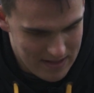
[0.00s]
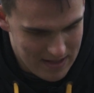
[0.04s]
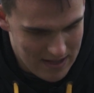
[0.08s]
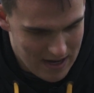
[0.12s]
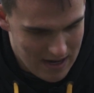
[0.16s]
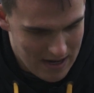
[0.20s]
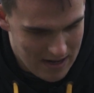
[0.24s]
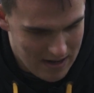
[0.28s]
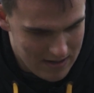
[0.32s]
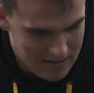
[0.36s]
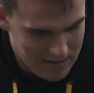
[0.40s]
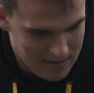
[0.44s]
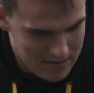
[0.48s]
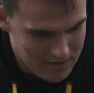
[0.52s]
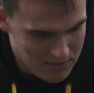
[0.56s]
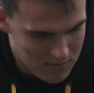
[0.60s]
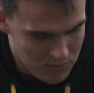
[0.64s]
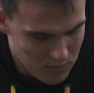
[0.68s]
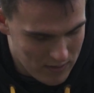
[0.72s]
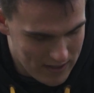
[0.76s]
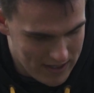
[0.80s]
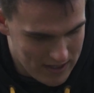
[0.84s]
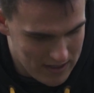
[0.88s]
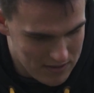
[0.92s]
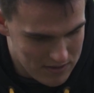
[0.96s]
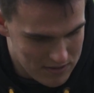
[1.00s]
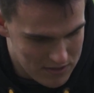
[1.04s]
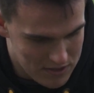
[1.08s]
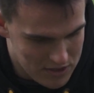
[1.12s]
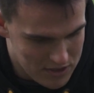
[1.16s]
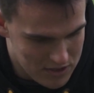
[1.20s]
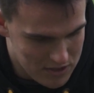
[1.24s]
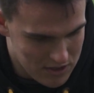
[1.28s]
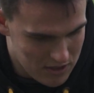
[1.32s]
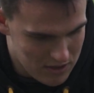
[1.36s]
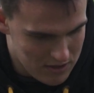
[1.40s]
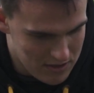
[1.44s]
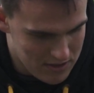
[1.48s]
Ireland, Wales,
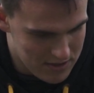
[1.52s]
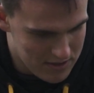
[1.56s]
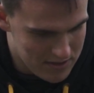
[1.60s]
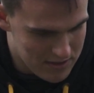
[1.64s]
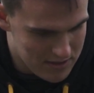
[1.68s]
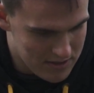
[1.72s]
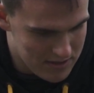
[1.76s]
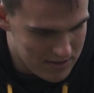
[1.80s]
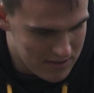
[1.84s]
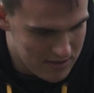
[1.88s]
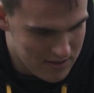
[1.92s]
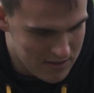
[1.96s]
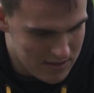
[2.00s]
Scotland,